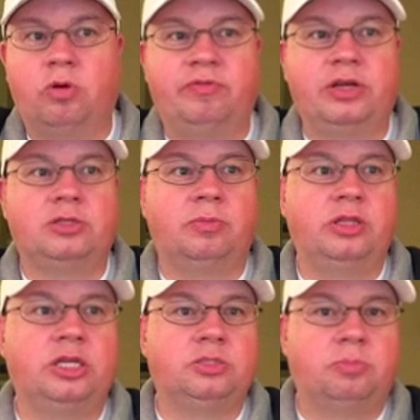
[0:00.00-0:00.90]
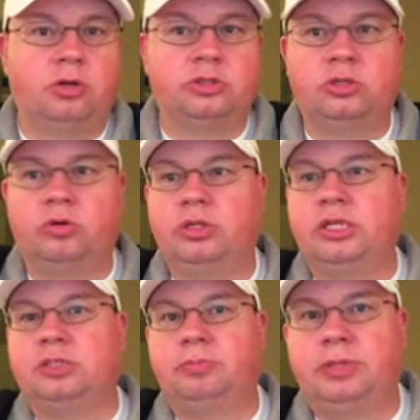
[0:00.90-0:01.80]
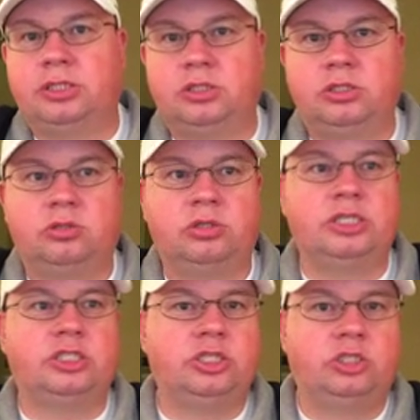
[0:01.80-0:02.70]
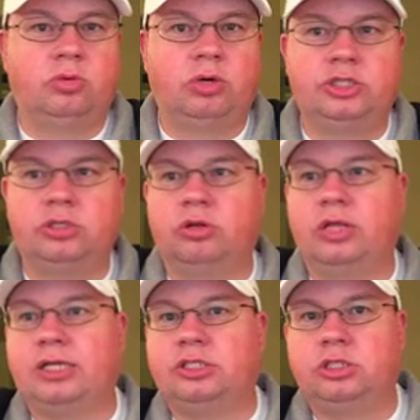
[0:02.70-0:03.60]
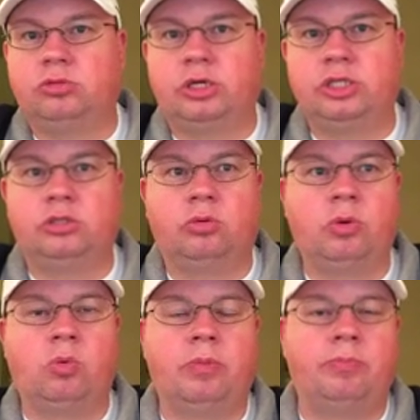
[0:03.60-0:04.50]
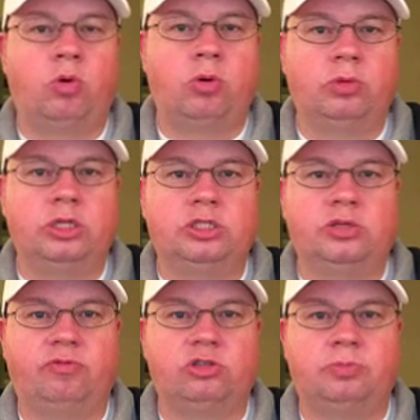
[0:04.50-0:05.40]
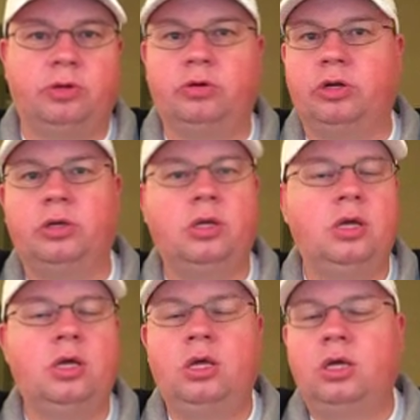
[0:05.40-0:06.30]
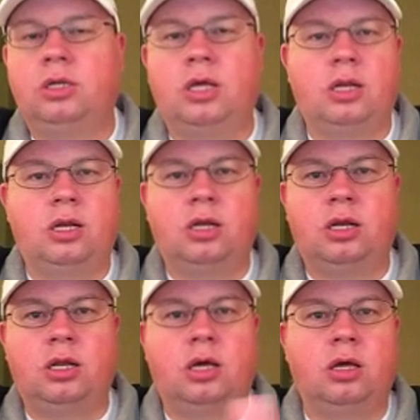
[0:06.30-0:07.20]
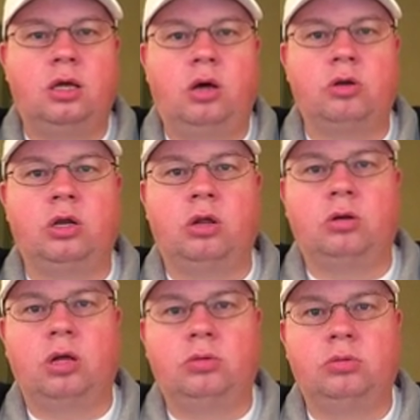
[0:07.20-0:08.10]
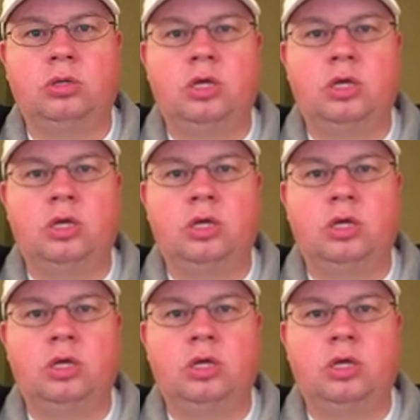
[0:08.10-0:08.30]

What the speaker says: We're a victim of this person or this business or this situation or that situation, or we wasn't born with a silver spoon, and da-da-da-da-da, on and on and on.